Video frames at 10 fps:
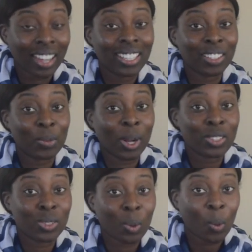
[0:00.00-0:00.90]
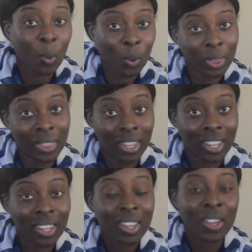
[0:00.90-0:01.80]
I can watch the whole
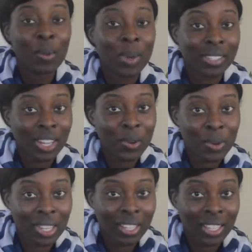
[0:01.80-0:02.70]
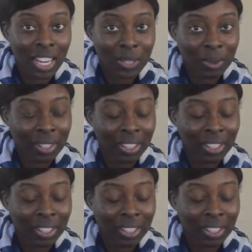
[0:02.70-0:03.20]
thing because I really connect with